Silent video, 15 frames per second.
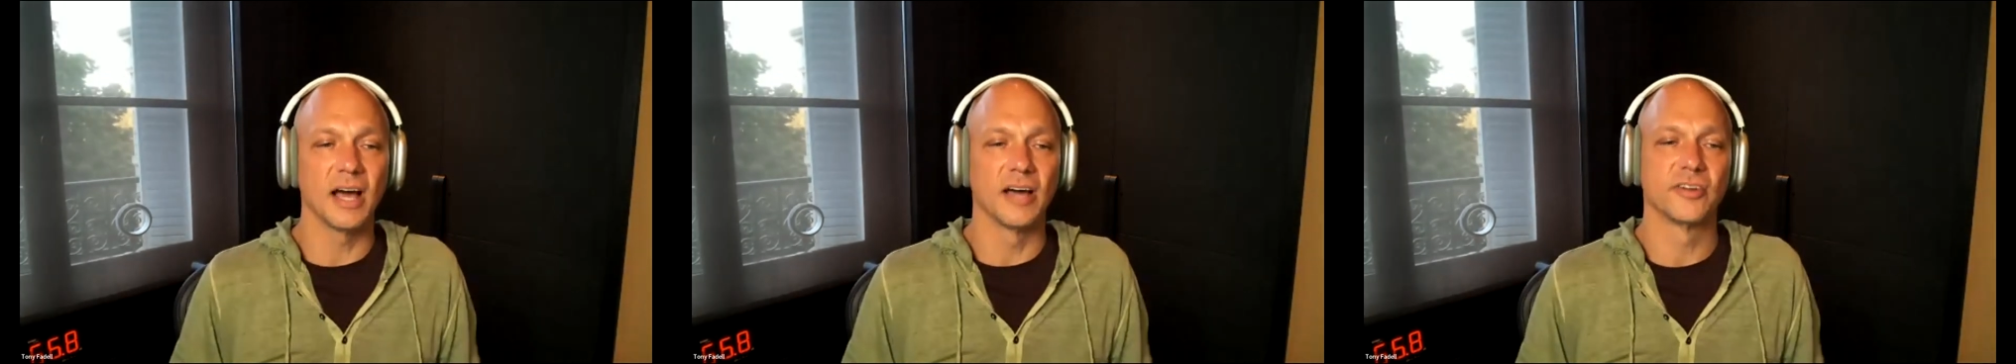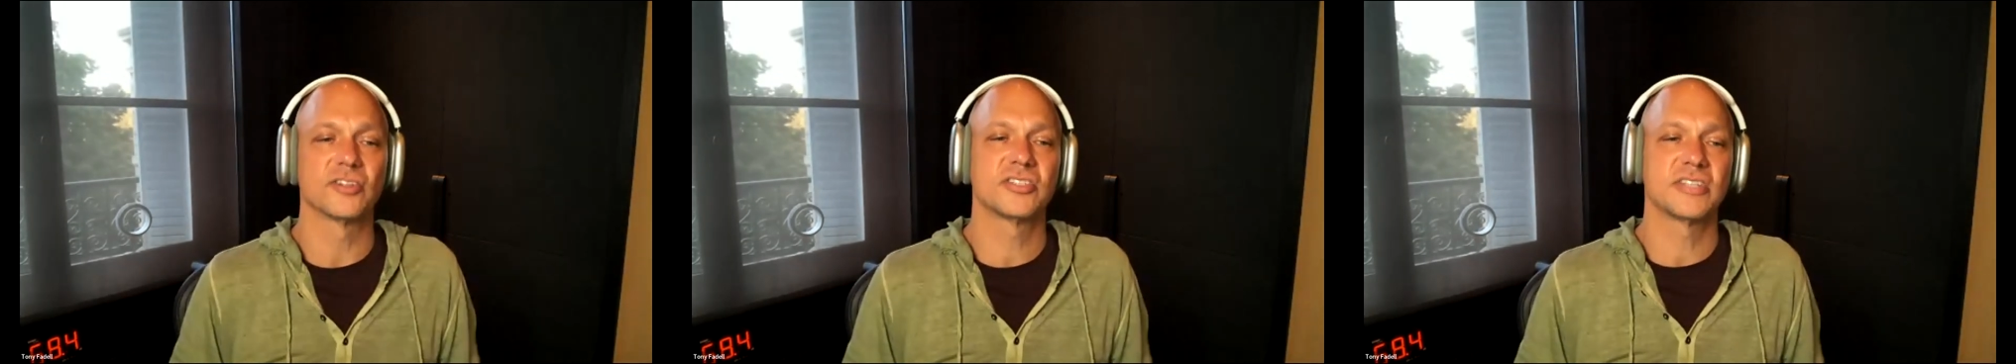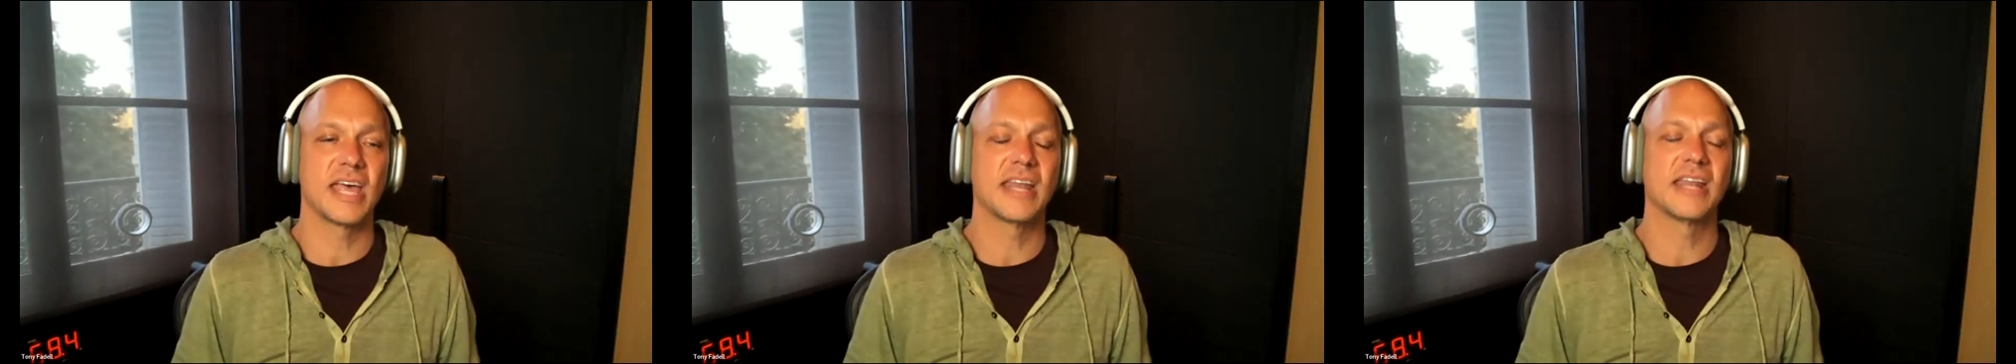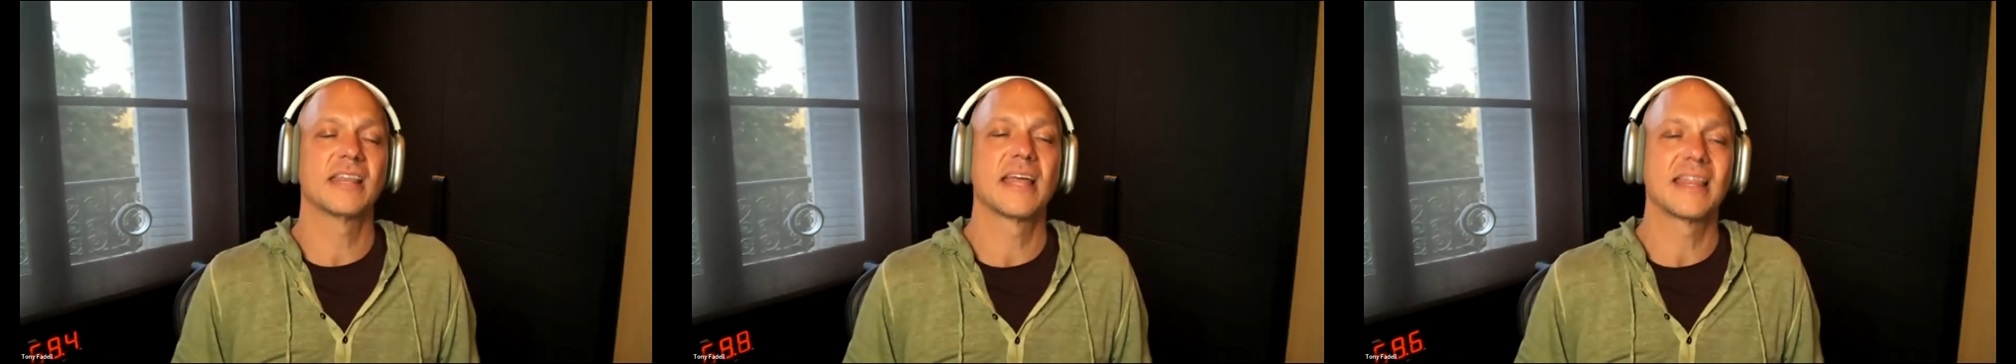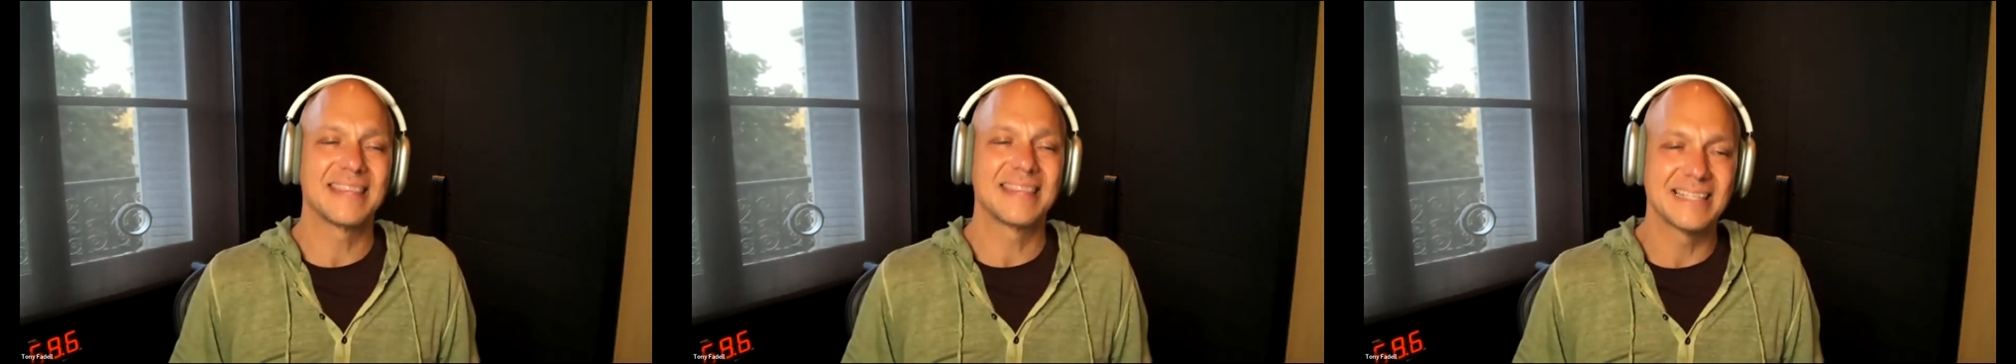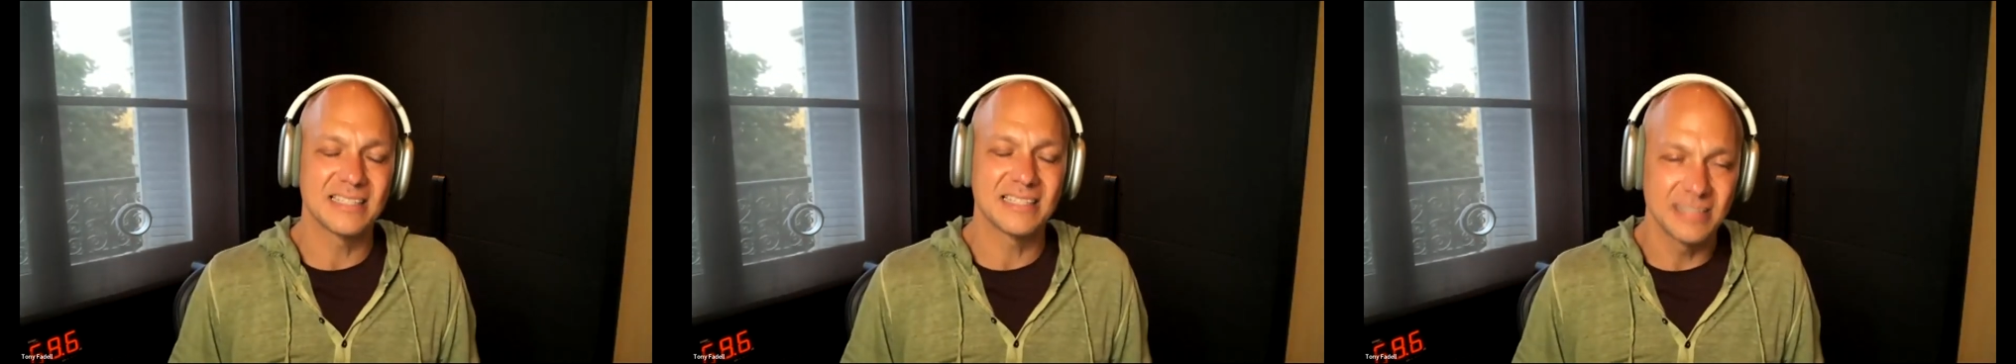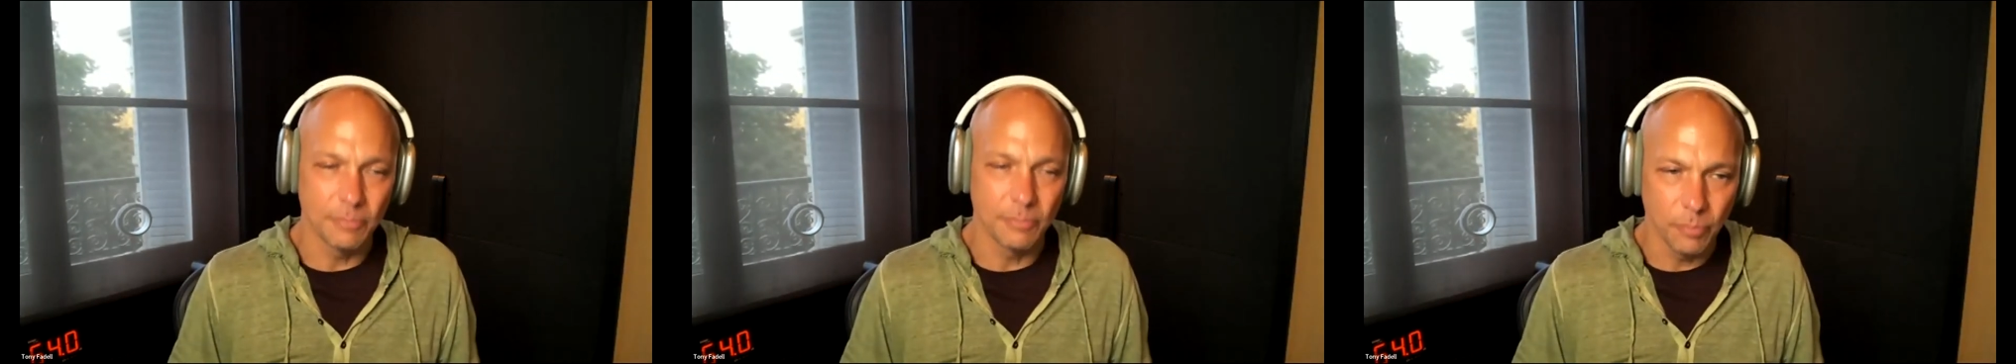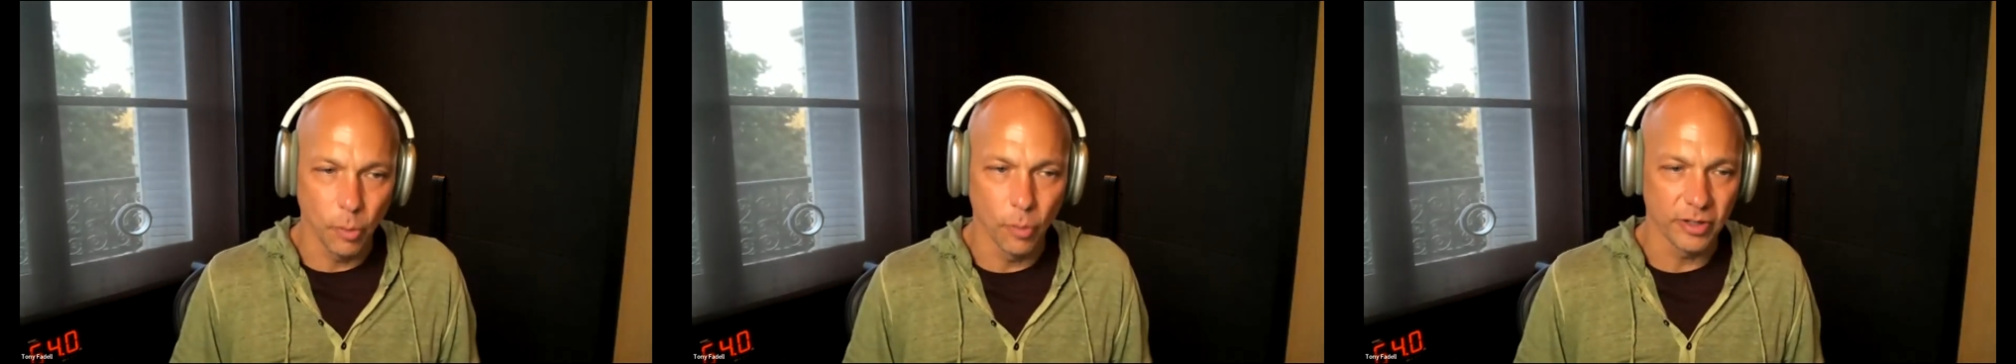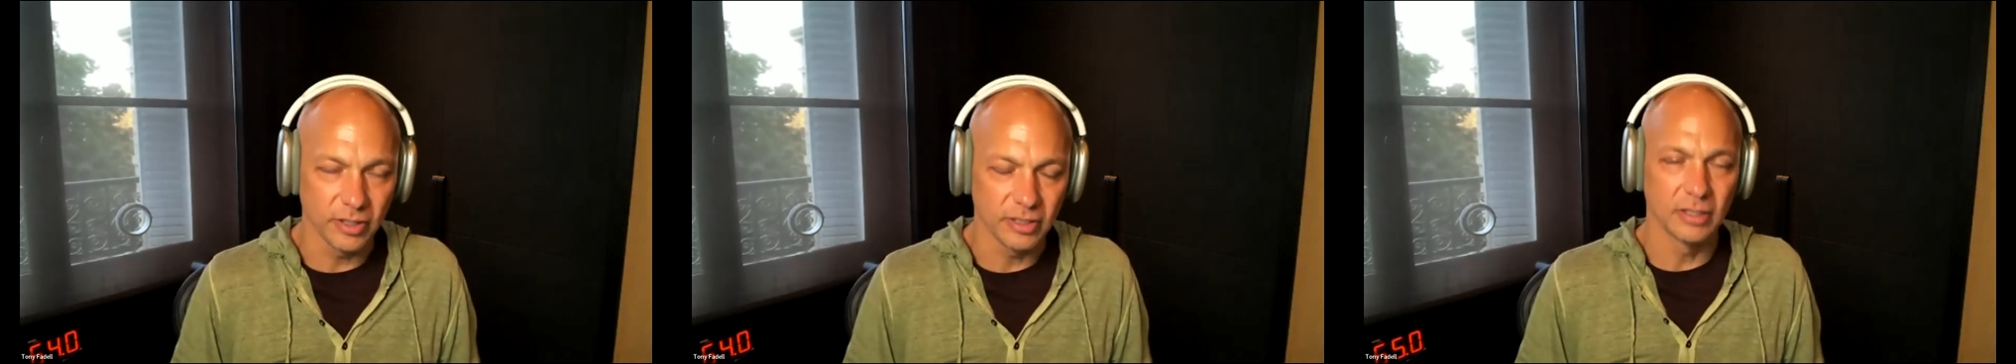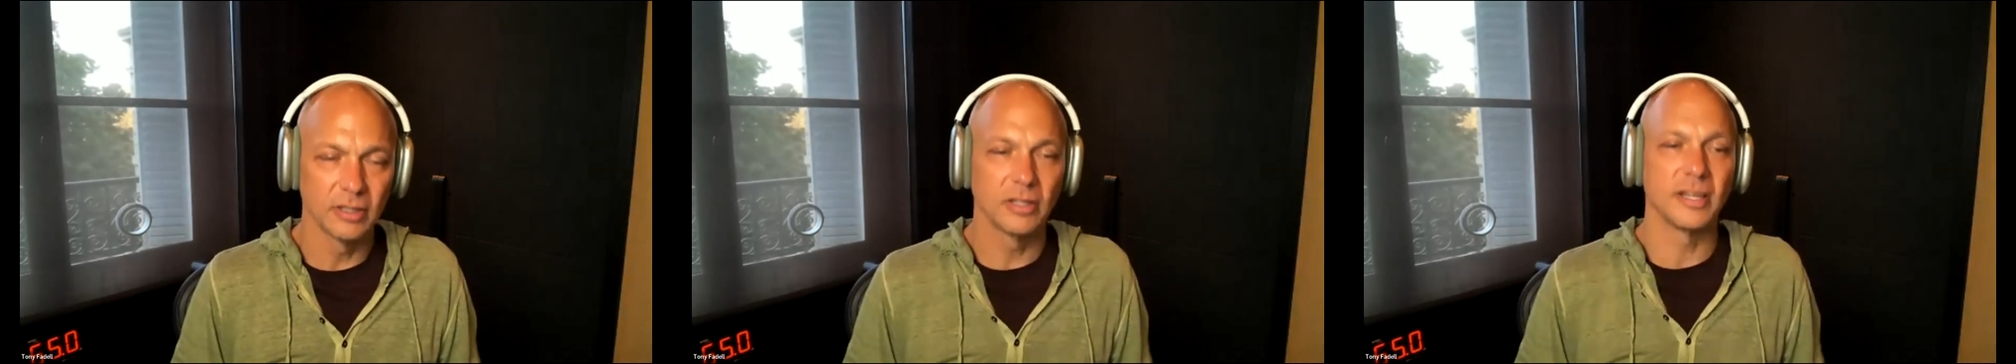understanding that this is important.